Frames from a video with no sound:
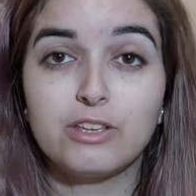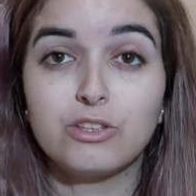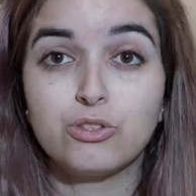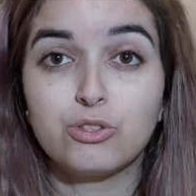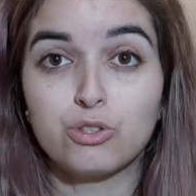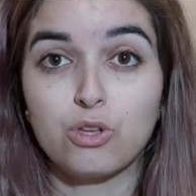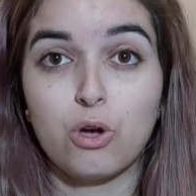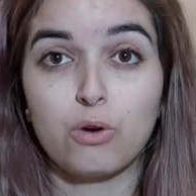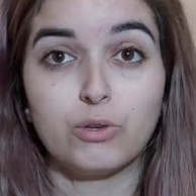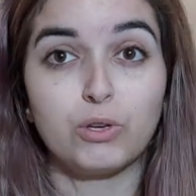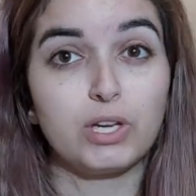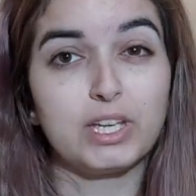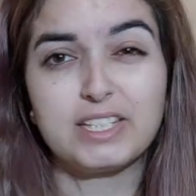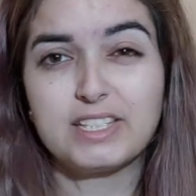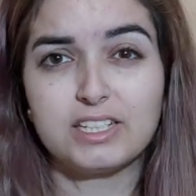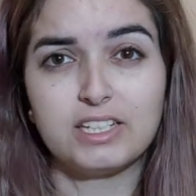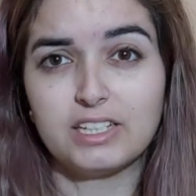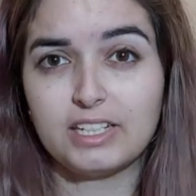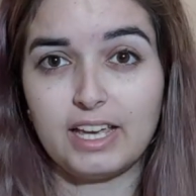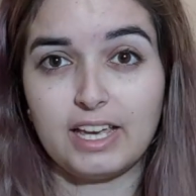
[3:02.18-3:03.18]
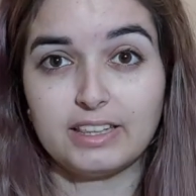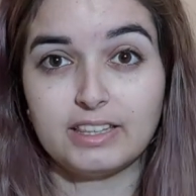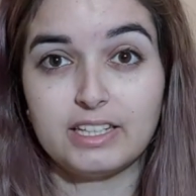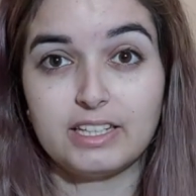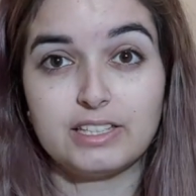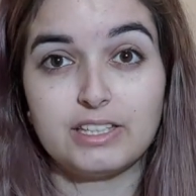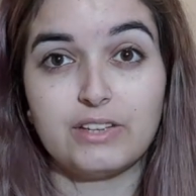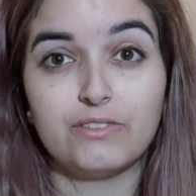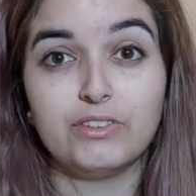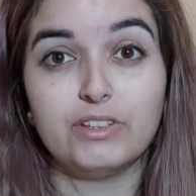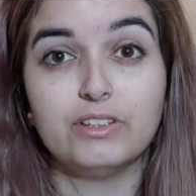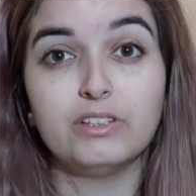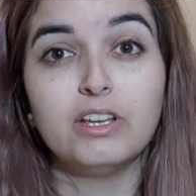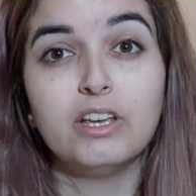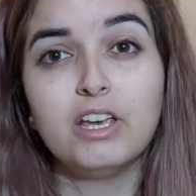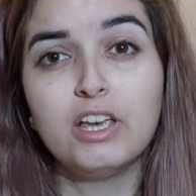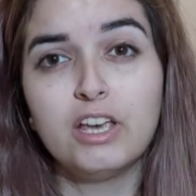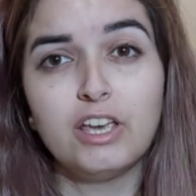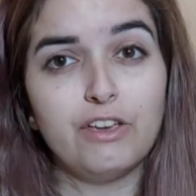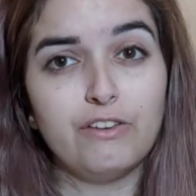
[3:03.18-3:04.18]
so you can still get this even
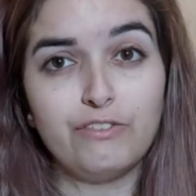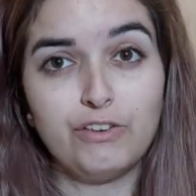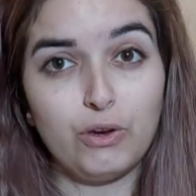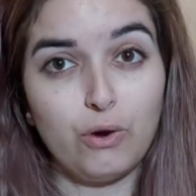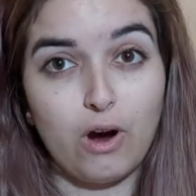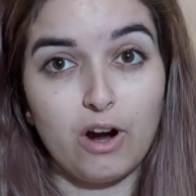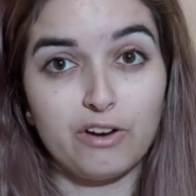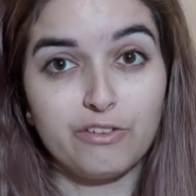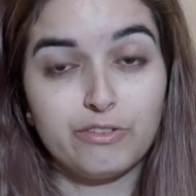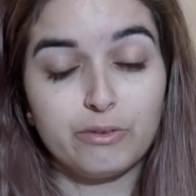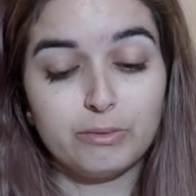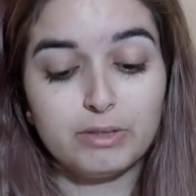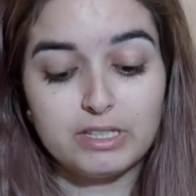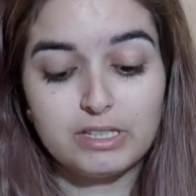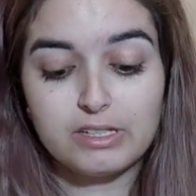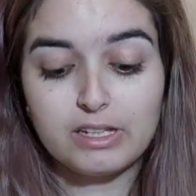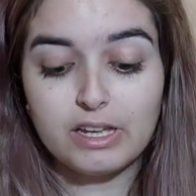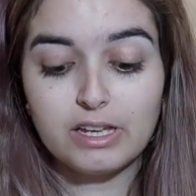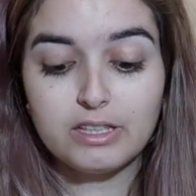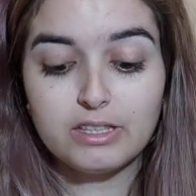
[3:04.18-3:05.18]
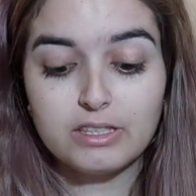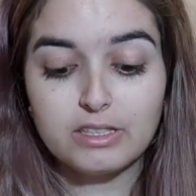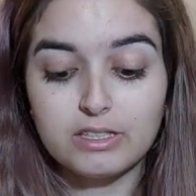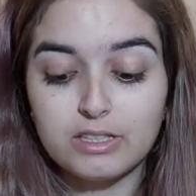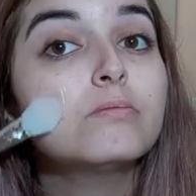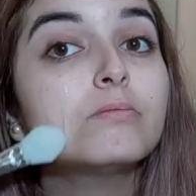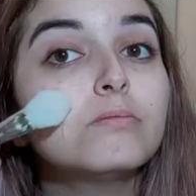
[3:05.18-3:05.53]
if you are from the States.